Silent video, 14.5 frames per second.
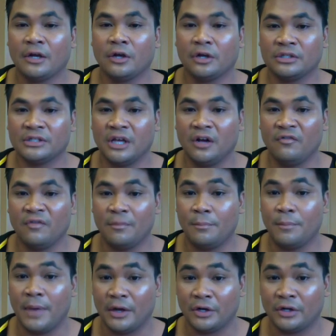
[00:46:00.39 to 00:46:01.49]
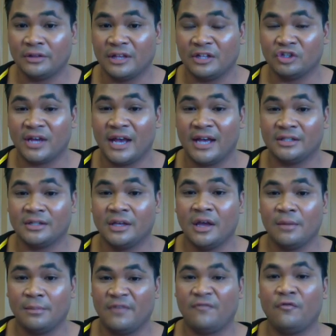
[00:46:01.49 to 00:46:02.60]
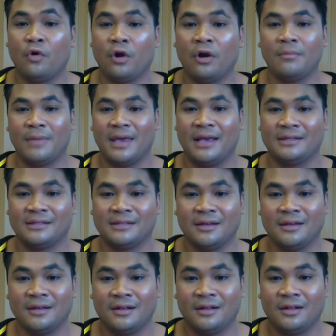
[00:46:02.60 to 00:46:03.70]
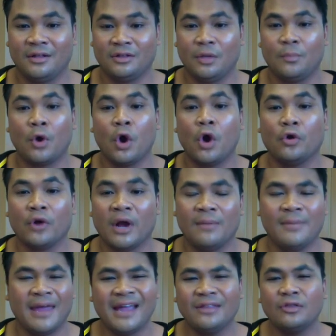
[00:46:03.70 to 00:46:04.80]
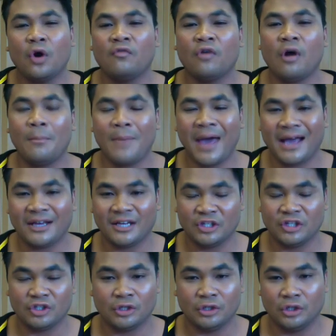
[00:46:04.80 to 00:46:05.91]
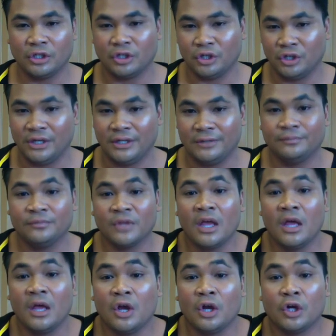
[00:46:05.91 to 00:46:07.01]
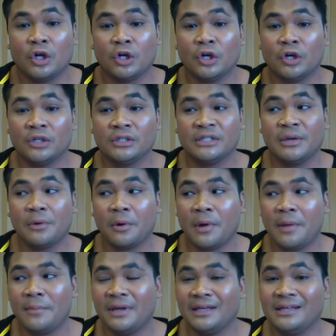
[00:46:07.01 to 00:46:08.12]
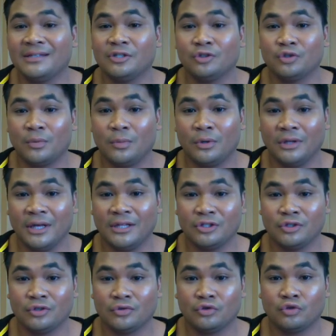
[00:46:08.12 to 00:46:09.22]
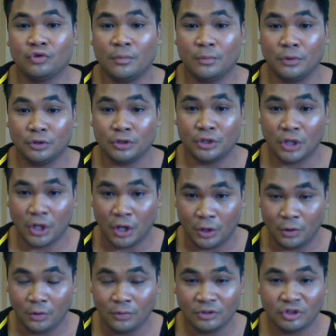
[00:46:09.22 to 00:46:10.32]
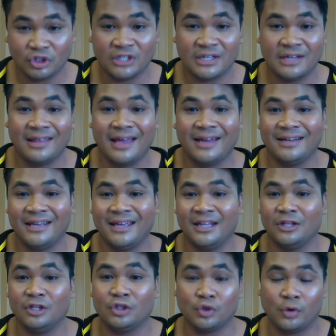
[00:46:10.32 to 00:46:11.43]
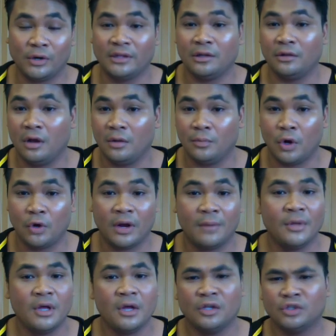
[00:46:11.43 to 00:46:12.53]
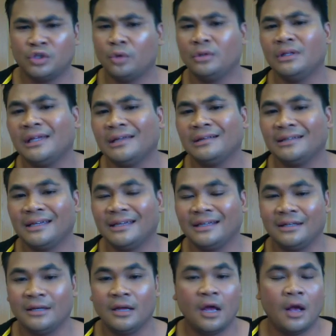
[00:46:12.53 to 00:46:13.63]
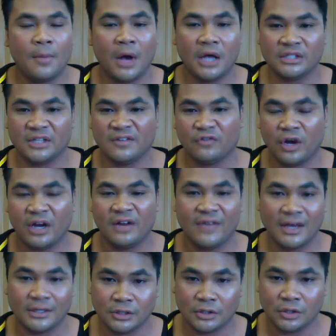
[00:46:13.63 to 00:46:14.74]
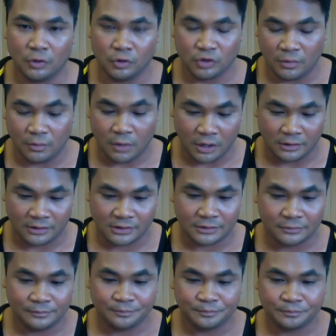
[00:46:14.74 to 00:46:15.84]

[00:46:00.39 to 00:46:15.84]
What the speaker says: herself better than she has before makes the program and the overall package look good. Her secret weapon is a triple lutz, triple toe. She did that in the short and the long program. Totally clean, positive grade of execution marks.